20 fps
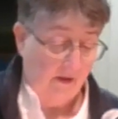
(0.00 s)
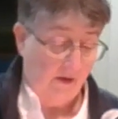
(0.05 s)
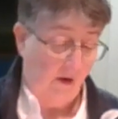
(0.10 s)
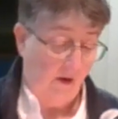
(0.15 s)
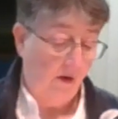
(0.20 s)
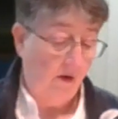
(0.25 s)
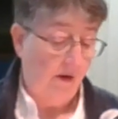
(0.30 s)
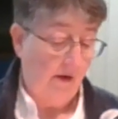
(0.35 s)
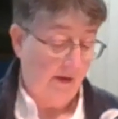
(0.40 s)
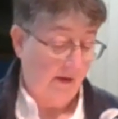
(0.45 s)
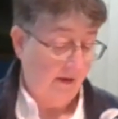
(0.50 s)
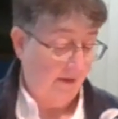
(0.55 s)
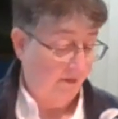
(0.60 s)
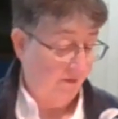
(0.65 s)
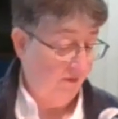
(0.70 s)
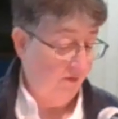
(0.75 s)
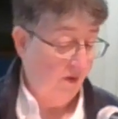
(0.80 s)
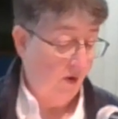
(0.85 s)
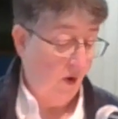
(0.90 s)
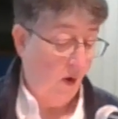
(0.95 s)

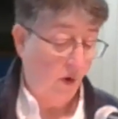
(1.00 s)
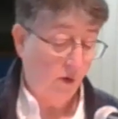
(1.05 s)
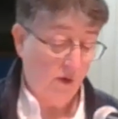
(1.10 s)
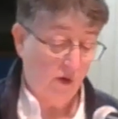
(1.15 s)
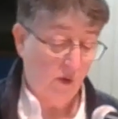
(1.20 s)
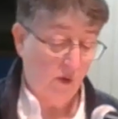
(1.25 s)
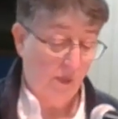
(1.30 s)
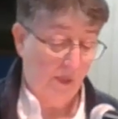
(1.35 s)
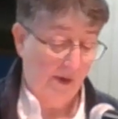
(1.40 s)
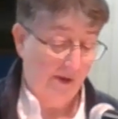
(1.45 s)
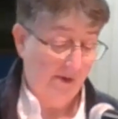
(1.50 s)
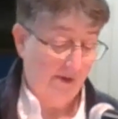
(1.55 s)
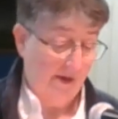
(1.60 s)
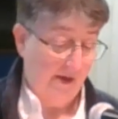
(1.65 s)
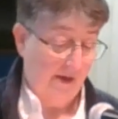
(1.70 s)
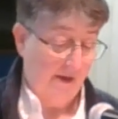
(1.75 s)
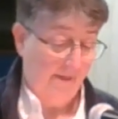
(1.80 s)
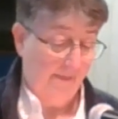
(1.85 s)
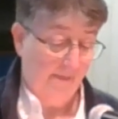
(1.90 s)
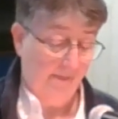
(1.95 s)
God through the Holy
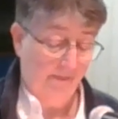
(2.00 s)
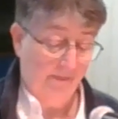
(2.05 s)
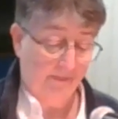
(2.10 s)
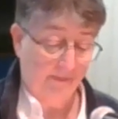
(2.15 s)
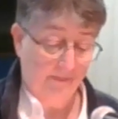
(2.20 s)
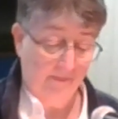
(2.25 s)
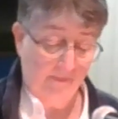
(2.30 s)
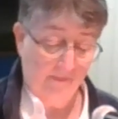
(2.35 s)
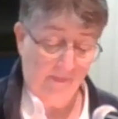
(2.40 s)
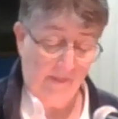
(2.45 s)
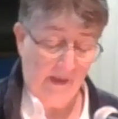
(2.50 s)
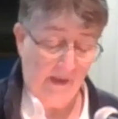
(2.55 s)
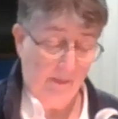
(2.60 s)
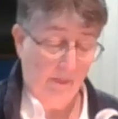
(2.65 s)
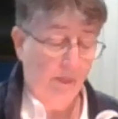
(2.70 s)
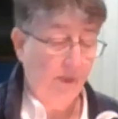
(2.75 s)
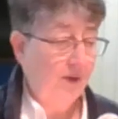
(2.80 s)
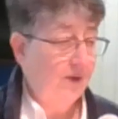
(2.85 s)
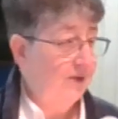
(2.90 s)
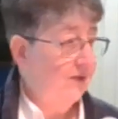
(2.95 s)
Spirit
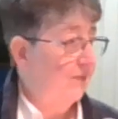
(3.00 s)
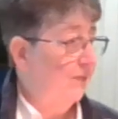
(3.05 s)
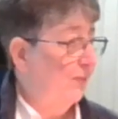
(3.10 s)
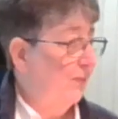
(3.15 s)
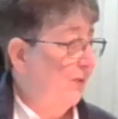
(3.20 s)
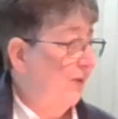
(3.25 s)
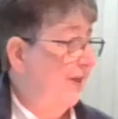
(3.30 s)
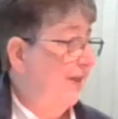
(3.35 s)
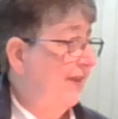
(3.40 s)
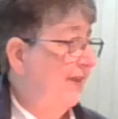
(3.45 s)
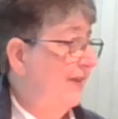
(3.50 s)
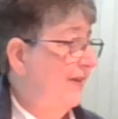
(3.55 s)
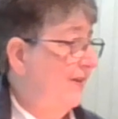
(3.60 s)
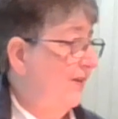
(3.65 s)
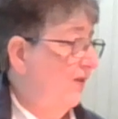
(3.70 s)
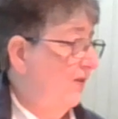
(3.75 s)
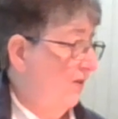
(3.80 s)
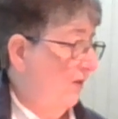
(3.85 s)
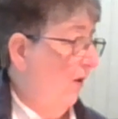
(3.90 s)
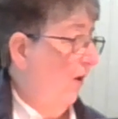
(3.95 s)
putting
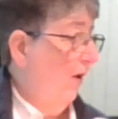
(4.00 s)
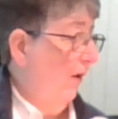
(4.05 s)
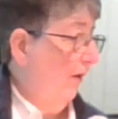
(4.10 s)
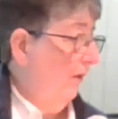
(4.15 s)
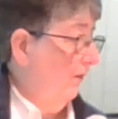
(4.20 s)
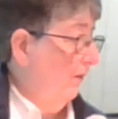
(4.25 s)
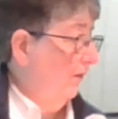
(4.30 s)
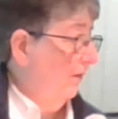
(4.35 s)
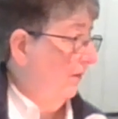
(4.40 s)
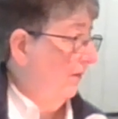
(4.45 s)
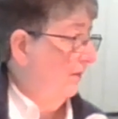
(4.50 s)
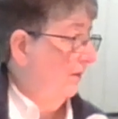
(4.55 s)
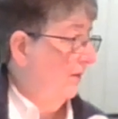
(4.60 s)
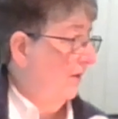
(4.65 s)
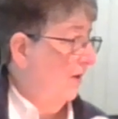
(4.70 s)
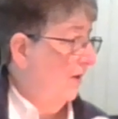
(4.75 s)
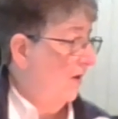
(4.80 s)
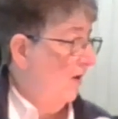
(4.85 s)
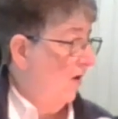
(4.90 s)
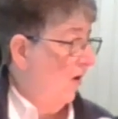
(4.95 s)
these songs
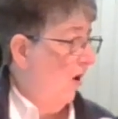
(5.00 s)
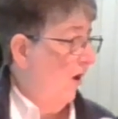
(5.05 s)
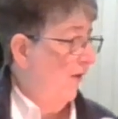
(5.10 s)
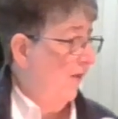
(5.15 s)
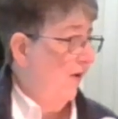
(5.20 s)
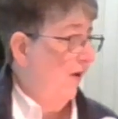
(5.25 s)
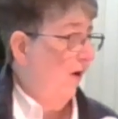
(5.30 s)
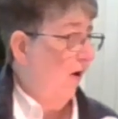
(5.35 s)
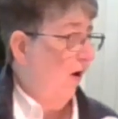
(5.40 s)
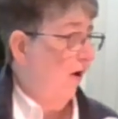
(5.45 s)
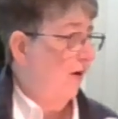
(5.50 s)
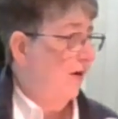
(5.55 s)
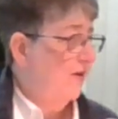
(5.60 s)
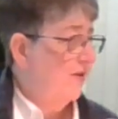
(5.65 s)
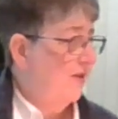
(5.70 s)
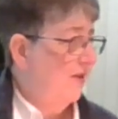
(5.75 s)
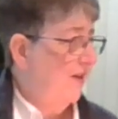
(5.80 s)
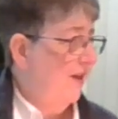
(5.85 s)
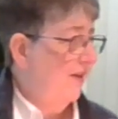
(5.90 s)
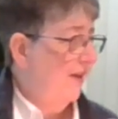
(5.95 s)
on their
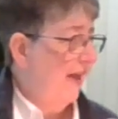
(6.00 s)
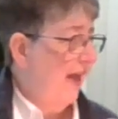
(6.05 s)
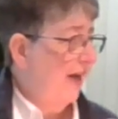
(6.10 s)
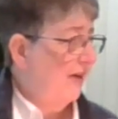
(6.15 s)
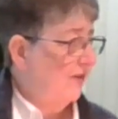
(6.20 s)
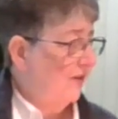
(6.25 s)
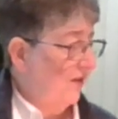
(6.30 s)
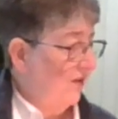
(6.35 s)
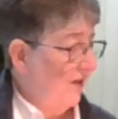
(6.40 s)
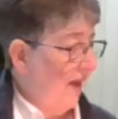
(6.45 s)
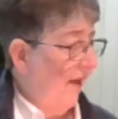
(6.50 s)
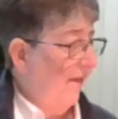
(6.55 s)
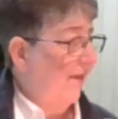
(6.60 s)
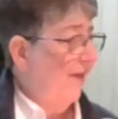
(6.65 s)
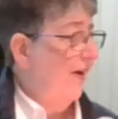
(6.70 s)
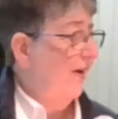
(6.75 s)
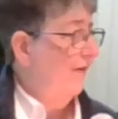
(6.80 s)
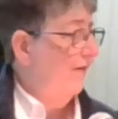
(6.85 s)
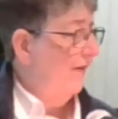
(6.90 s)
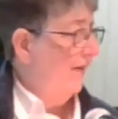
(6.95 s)
hearts and that they actually sat
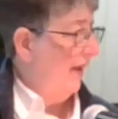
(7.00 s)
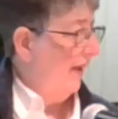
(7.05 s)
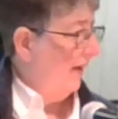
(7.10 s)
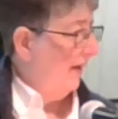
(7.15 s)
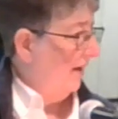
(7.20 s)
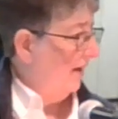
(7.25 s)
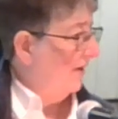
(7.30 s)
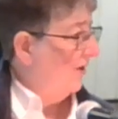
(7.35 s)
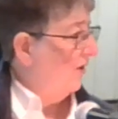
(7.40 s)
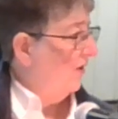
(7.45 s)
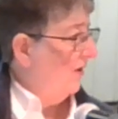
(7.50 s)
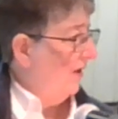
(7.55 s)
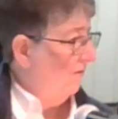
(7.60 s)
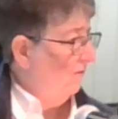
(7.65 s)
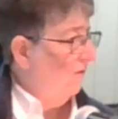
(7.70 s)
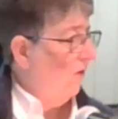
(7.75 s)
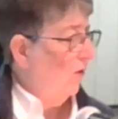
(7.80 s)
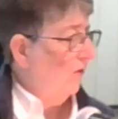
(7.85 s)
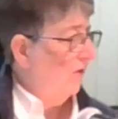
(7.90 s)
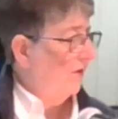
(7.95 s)
there and that, you know, they
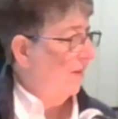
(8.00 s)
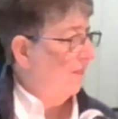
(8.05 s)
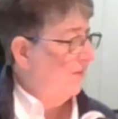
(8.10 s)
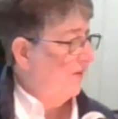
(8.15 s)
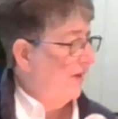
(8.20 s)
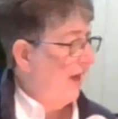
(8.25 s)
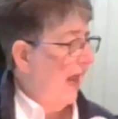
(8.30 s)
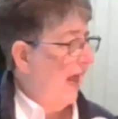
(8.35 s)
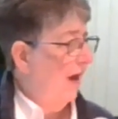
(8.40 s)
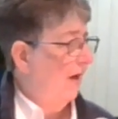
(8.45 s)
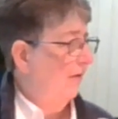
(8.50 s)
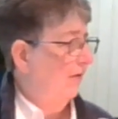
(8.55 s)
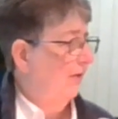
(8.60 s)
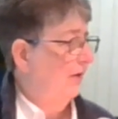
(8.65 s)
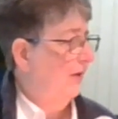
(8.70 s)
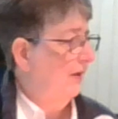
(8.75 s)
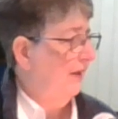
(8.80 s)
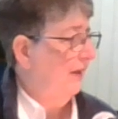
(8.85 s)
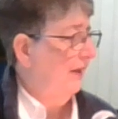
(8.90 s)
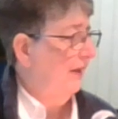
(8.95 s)
wrote them
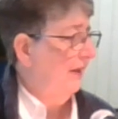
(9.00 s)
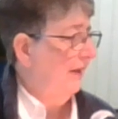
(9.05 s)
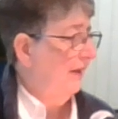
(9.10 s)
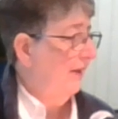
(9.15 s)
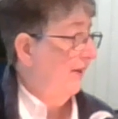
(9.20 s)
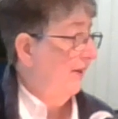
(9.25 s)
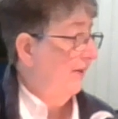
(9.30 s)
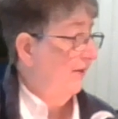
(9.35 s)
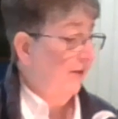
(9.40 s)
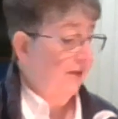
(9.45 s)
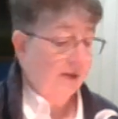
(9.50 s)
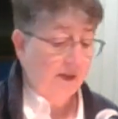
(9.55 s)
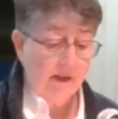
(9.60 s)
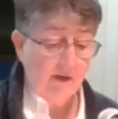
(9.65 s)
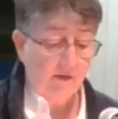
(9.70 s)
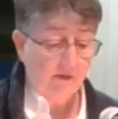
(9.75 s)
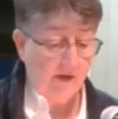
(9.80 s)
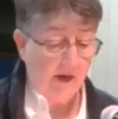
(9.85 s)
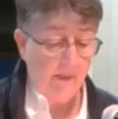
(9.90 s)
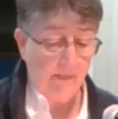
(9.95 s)
down. They're good
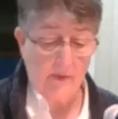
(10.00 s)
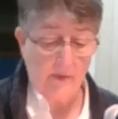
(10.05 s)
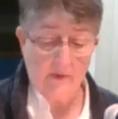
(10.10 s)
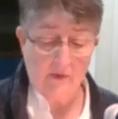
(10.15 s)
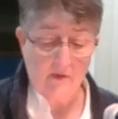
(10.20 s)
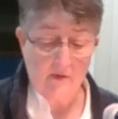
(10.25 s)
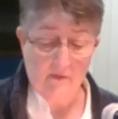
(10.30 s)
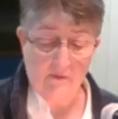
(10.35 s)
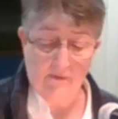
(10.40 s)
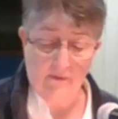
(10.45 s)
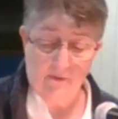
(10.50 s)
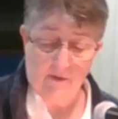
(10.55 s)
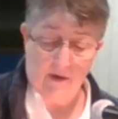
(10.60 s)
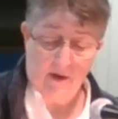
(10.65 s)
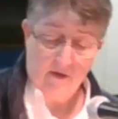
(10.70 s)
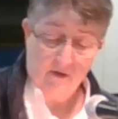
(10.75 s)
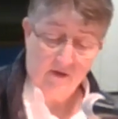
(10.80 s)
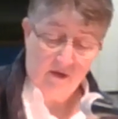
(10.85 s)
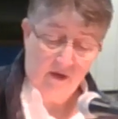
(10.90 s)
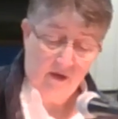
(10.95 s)
examples for
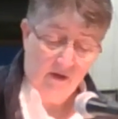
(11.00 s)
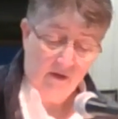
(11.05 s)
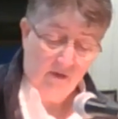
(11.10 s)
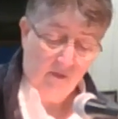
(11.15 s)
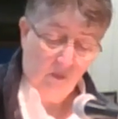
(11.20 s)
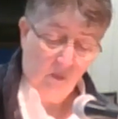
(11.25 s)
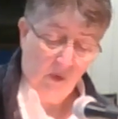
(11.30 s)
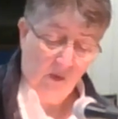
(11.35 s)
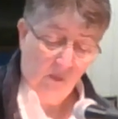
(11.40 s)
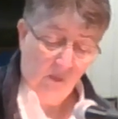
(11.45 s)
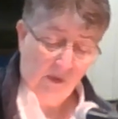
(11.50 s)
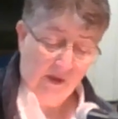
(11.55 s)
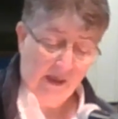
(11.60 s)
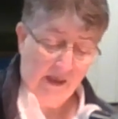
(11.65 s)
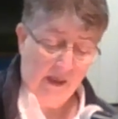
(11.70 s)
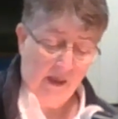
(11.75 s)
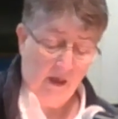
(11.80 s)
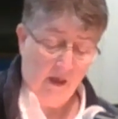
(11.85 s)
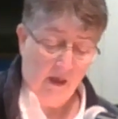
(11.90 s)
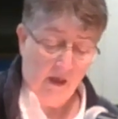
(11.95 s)
us. And when
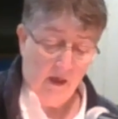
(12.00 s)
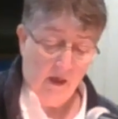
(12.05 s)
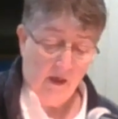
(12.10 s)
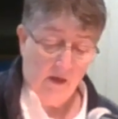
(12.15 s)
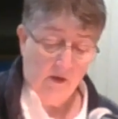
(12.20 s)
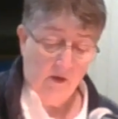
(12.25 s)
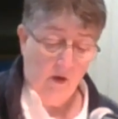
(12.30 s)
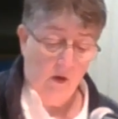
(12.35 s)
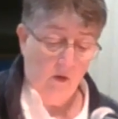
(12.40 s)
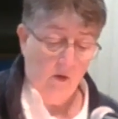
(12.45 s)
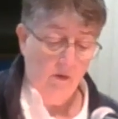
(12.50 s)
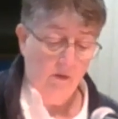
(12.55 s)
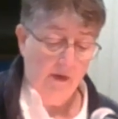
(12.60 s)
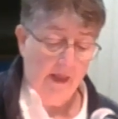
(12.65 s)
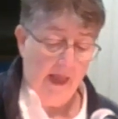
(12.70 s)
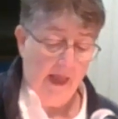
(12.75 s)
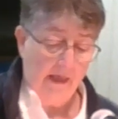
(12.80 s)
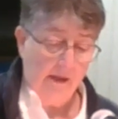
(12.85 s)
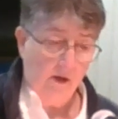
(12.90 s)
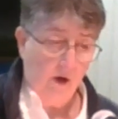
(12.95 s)
we know
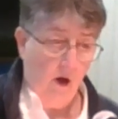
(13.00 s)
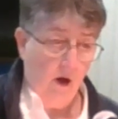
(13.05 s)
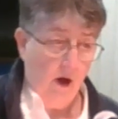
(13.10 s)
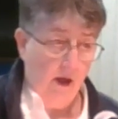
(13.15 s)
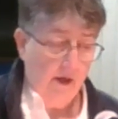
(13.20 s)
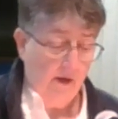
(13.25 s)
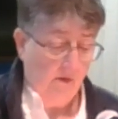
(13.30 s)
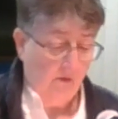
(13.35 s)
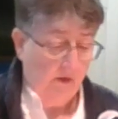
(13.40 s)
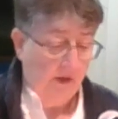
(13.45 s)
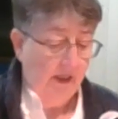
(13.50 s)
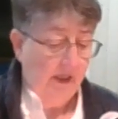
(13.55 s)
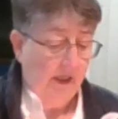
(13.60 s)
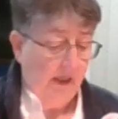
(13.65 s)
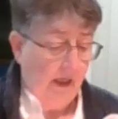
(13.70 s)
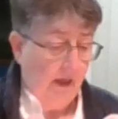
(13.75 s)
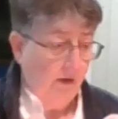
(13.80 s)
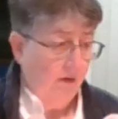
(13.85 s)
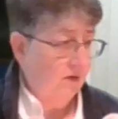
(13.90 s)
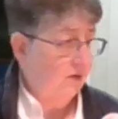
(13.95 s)
that God is
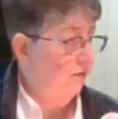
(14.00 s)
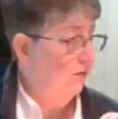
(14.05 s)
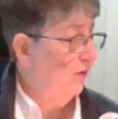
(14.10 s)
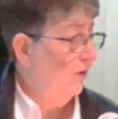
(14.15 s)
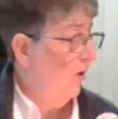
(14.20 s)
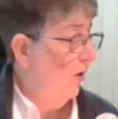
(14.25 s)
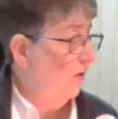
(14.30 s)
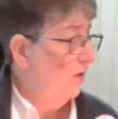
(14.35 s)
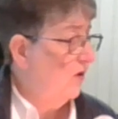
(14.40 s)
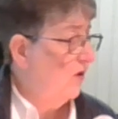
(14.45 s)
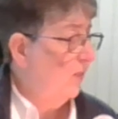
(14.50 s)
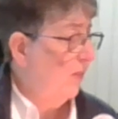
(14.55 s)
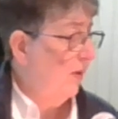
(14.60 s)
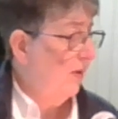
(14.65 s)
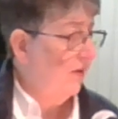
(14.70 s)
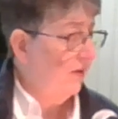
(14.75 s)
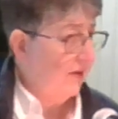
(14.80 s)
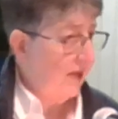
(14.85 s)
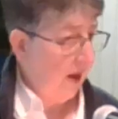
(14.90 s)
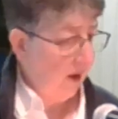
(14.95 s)
leading us through the Holy
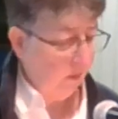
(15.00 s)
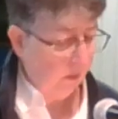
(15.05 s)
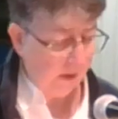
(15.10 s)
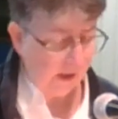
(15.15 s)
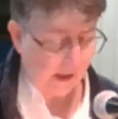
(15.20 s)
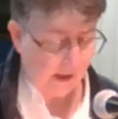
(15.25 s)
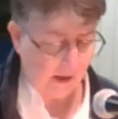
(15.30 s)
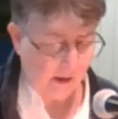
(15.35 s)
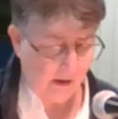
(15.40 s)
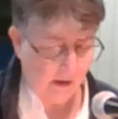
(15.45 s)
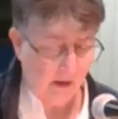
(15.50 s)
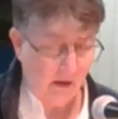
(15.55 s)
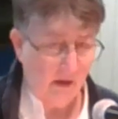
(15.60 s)
Spirit, that we